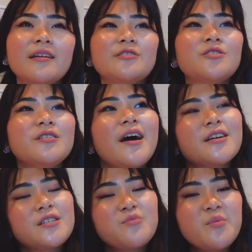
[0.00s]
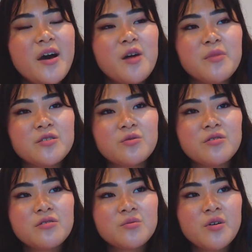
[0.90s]
and I don't actually remember how much all
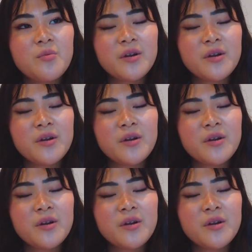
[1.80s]
those were,